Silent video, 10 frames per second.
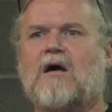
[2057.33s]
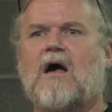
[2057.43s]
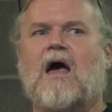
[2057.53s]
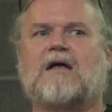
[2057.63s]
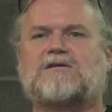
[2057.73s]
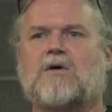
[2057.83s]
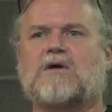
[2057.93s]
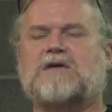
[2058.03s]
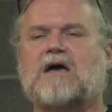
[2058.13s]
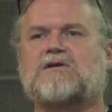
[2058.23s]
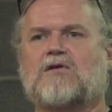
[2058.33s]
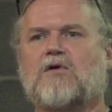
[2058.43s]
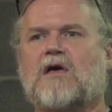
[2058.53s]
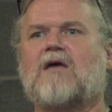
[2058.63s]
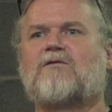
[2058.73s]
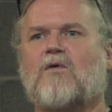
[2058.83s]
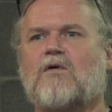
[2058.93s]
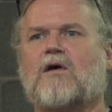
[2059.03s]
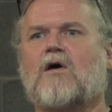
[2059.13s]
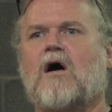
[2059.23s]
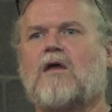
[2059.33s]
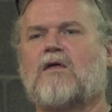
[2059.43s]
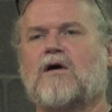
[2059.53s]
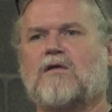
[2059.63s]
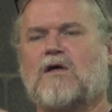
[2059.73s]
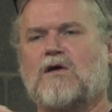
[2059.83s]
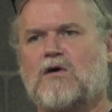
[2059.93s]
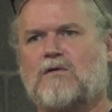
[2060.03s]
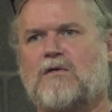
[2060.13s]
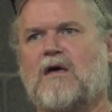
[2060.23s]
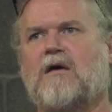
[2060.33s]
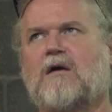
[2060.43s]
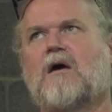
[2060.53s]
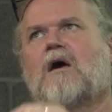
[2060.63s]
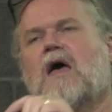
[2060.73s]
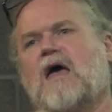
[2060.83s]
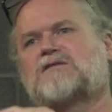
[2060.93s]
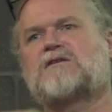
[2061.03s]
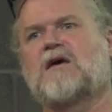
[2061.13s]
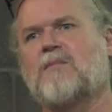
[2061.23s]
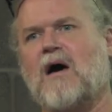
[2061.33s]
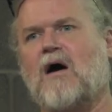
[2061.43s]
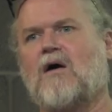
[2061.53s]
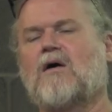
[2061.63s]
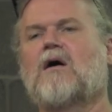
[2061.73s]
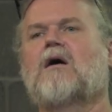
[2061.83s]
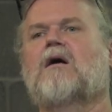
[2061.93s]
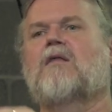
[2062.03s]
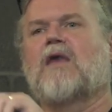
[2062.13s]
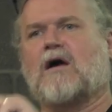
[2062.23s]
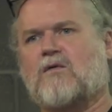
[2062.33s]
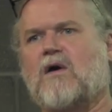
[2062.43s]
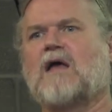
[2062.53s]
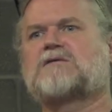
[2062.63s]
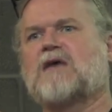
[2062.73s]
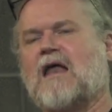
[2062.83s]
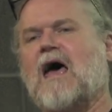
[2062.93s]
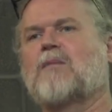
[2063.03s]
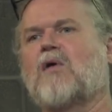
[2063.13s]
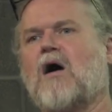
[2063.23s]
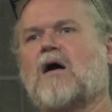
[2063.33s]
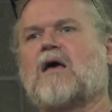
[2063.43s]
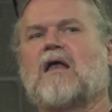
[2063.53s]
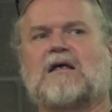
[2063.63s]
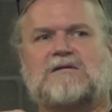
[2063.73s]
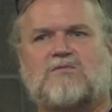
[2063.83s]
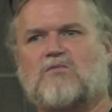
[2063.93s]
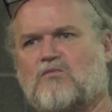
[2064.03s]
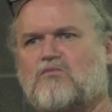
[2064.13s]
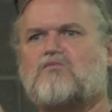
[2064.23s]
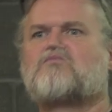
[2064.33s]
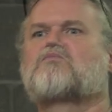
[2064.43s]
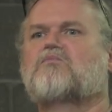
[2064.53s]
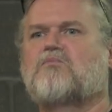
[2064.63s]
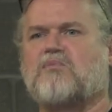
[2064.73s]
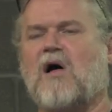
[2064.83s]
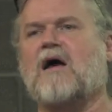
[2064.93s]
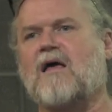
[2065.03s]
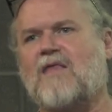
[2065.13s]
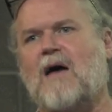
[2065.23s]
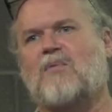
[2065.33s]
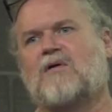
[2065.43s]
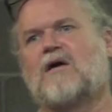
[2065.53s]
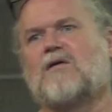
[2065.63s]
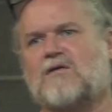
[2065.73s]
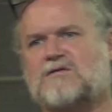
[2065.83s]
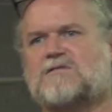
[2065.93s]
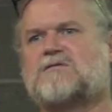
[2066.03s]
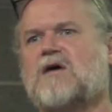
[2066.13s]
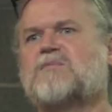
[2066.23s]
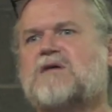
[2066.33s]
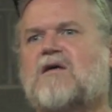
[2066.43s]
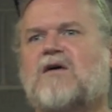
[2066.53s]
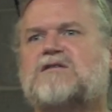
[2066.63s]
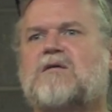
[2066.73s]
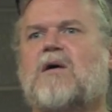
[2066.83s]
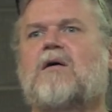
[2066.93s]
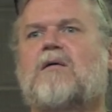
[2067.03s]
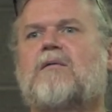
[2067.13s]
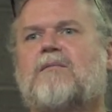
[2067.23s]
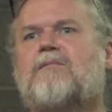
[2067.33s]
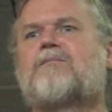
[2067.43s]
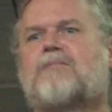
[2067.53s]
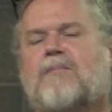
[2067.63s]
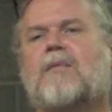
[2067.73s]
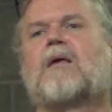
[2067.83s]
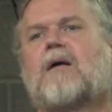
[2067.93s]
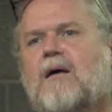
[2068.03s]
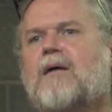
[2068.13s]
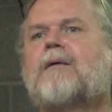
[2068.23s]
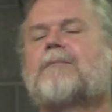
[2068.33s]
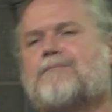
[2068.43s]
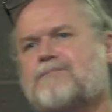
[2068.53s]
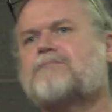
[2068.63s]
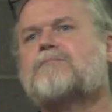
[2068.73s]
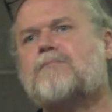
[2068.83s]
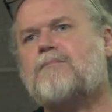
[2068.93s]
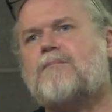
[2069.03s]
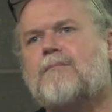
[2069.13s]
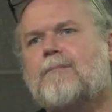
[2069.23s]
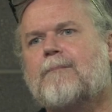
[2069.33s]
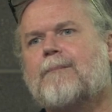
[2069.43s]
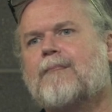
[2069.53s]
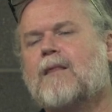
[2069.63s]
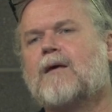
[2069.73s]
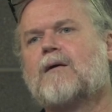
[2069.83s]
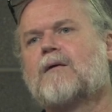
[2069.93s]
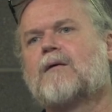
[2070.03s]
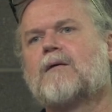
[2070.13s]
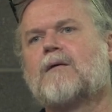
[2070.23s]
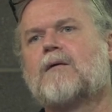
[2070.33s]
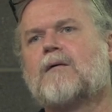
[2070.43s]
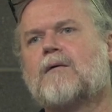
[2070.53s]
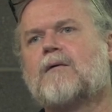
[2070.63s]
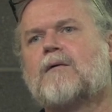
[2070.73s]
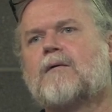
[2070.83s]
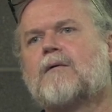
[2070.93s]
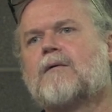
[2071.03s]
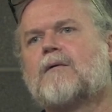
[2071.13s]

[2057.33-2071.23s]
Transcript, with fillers: and so it's actually looking for the, the, the, the HTML that creates that ad block, and it's blocking that particular so instance, subset of HTML. elements with a specific tag or elements with a specific sort of